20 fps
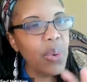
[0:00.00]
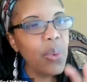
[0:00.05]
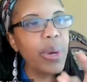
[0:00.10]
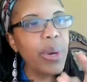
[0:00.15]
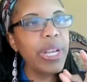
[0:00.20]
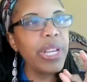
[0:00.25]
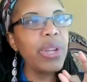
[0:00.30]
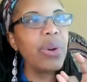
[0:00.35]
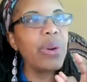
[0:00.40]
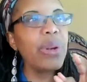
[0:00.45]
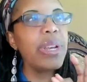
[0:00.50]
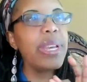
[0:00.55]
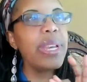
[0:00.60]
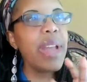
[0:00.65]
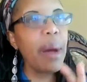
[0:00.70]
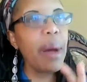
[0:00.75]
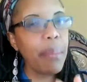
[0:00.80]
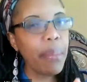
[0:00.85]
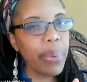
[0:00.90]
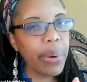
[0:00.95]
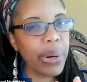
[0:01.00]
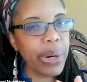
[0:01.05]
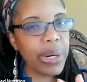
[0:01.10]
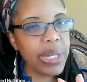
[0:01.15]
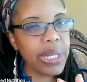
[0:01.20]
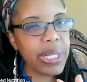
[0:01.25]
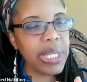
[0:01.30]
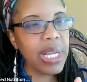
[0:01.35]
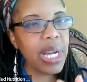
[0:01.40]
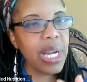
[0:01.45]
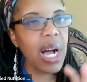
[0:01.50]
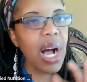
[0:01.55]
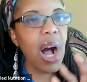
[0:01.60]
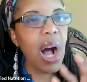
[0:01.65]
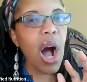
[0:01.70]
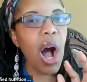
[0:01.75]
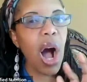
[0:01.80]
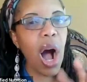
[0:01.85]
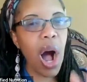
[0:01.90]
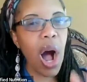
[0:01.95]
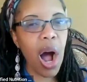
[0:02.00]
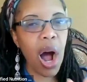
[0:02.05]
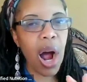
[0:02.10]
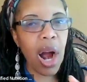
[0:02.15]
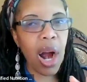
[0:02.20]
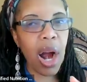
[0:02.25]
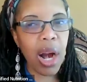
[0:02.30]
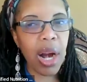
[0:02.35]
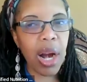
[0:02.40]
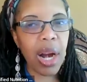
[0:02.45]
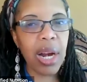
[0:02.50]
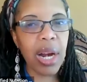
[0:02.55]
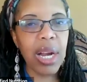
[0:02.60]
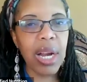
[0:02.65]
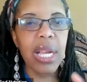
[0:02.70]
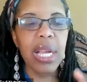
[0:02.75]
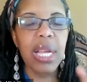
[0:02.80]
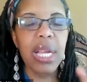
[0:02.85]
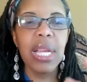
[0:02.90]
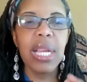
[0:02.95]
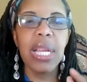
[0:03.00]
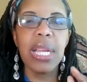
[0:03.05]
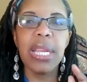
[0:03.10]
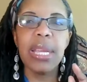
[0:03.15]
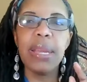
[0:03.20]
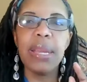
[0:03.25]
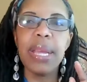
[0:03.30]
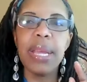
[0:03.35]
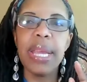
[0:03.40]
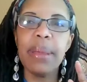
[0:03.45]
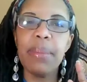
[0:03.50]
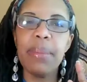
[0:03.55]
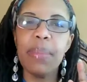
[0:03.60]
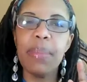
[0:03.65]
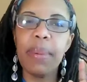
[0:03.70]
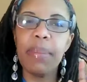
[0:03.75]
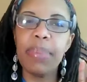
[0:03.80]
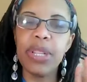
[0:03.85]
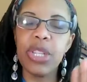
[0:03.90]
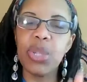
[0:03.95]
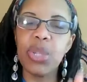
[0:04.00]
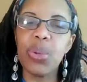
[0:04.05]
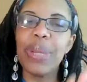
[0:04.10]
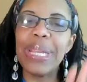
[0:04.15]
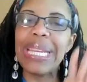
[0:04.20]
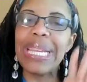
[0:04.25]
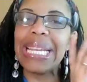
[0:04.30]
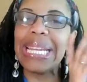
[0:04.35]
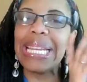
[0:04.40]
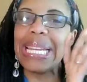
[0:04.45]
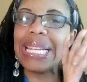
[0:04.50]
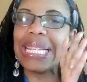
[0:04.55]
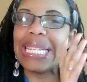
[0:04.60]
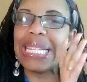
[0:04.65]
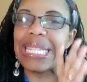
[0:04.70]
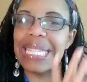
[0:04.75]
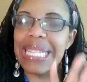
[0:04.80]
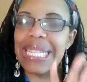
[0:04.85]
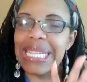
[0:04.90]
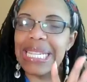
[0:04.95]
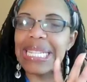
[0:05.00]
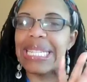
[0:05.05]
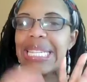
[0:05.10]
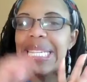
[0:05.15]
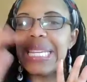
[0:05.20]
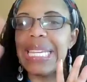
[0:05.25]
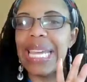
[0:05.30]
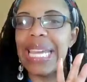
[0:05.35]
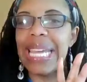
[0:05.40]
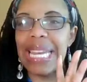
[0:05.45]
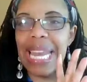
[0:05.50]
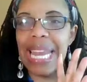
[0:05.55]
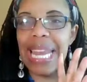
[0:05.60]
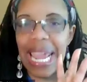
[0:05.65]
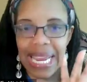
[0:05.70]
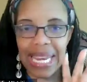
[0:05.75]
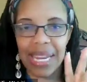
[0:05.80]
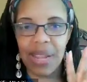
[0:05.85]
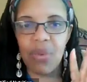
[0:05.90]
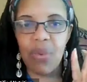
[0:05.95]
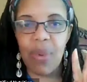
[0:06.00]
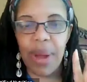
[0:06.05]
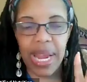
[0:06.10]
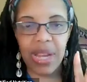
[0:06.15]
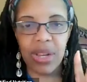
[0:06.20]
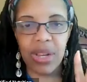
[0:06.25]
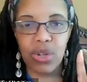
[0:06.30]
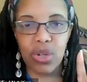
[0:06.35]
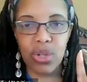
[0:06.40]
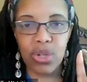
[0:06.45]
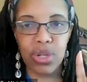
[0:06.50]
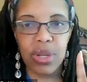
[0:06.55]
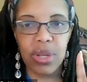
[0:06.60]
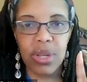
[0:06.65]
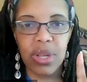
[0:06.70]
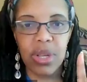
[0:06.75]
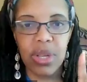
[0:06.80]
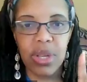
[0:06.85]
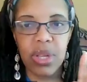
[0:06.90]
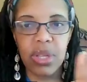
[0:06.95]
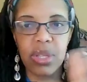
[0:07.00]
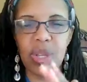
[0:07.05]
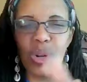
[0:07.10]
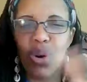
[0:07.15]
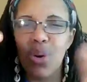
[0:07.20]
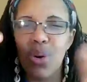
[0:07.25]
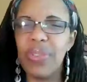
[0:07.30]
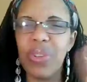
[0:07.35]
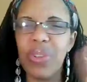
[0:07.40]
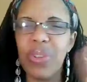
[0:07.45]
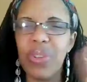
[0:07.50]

when your numbers are between 60 and 80 range. So if